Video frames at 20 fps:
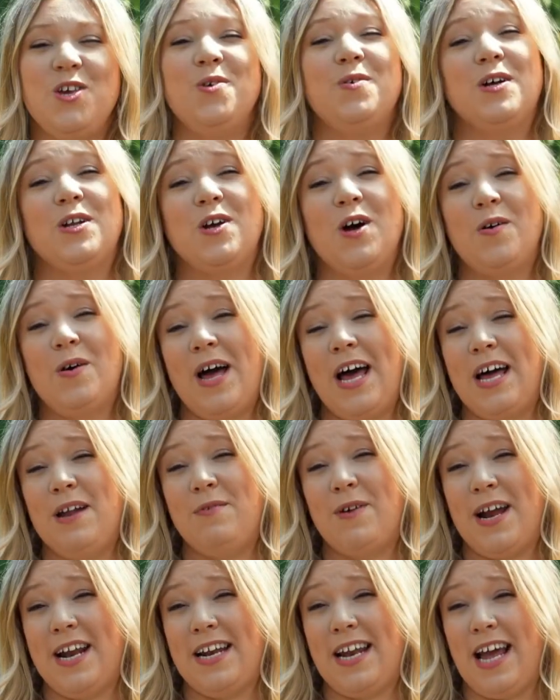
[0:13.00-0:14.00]
can go
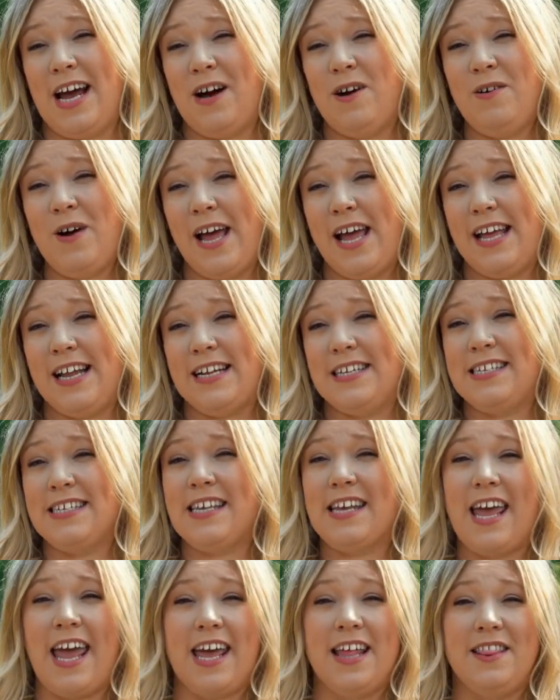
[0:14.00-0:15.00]
ahead right now and
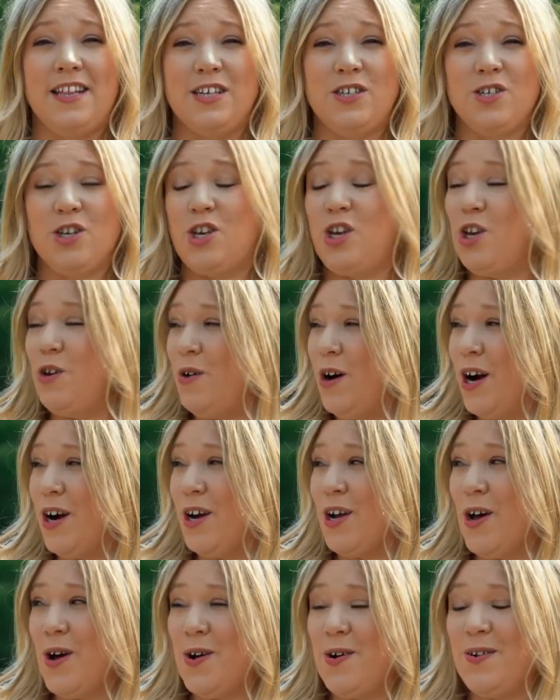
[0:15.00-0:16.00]
scan this
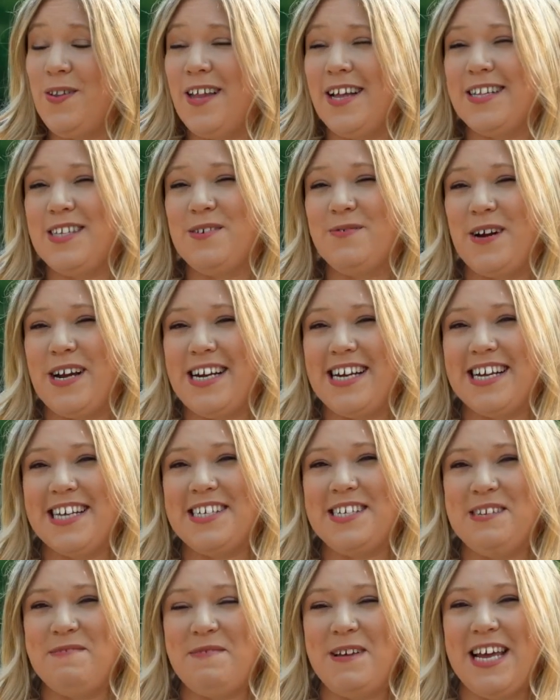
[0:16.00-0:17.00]
QR code that's right
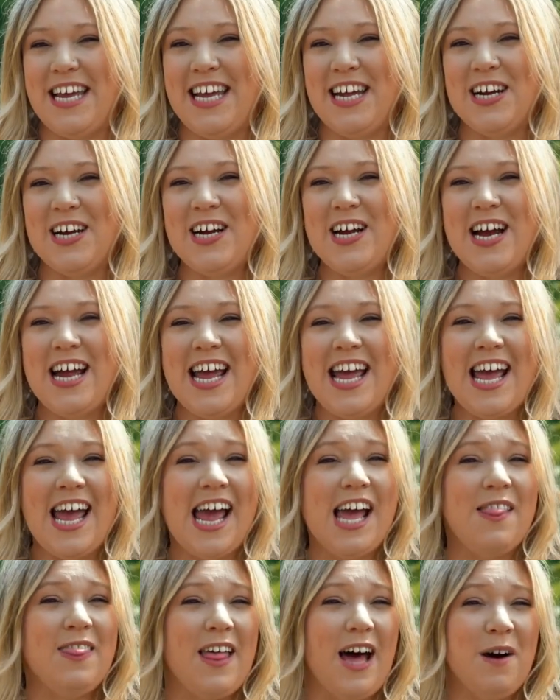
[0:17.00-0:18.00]
next to me here.
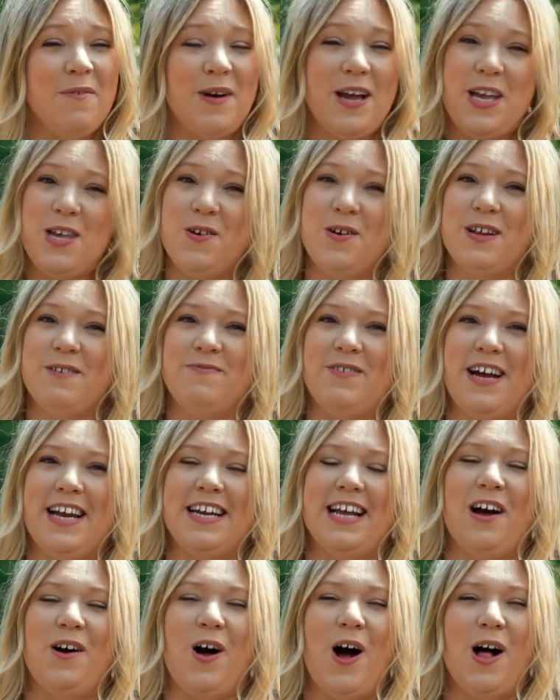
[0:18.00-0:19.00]
That way you can
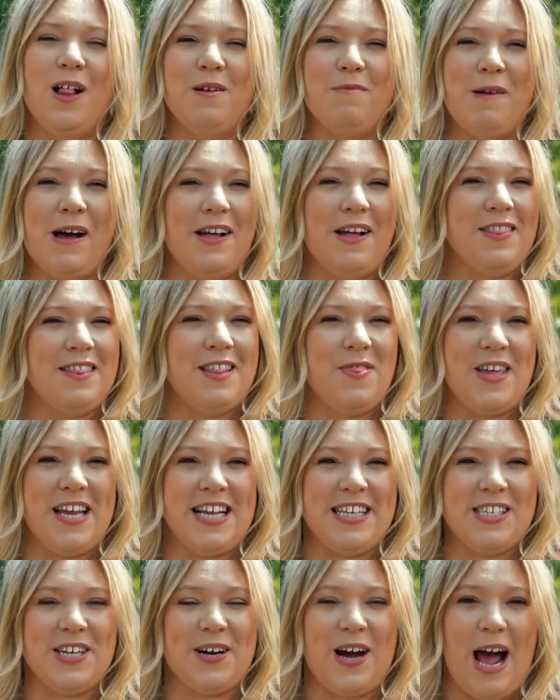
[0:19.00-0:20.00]
find out all about the
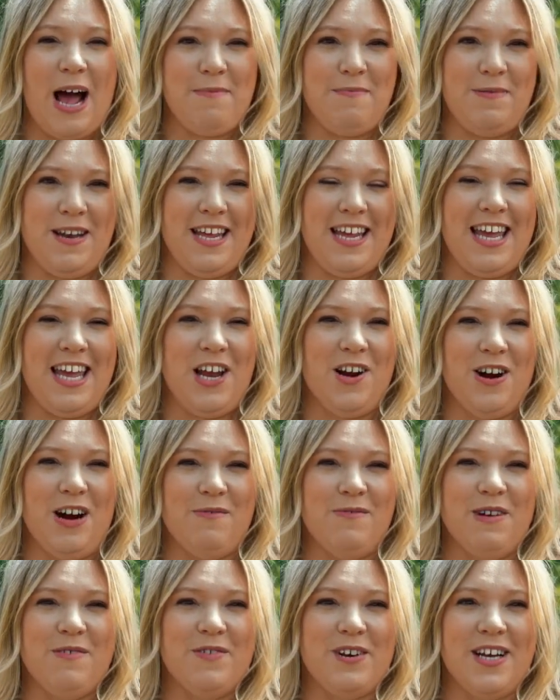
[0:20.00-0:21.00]
things that are happening here
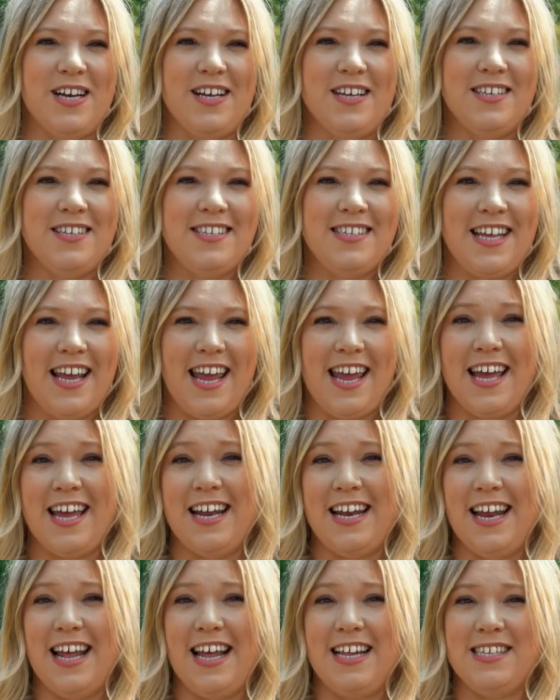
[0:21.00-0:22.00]
at River Hills,
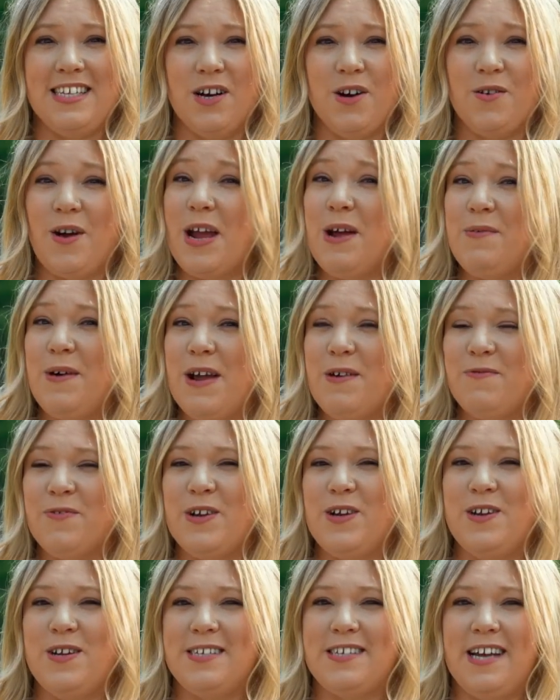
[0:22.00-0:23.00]
and it's a great way for
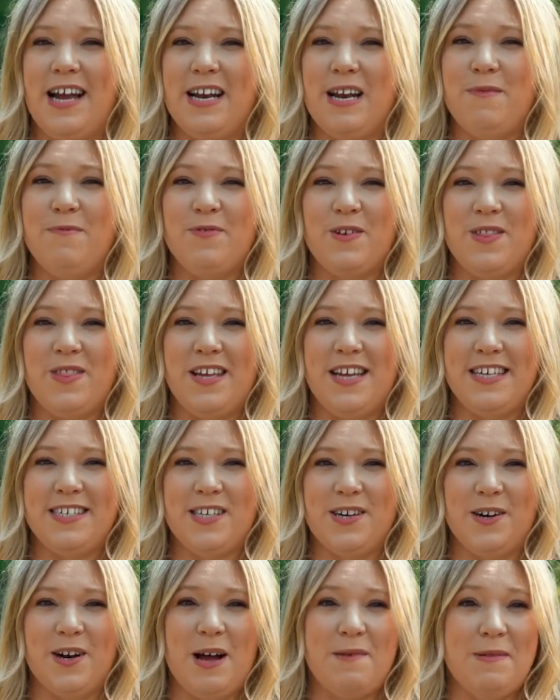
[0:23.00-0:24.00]
you to sign up for things
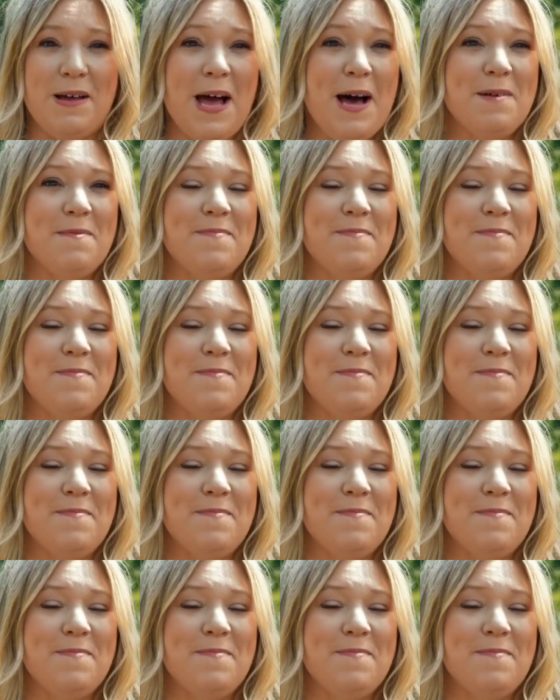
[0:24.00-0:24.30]
that are coming up.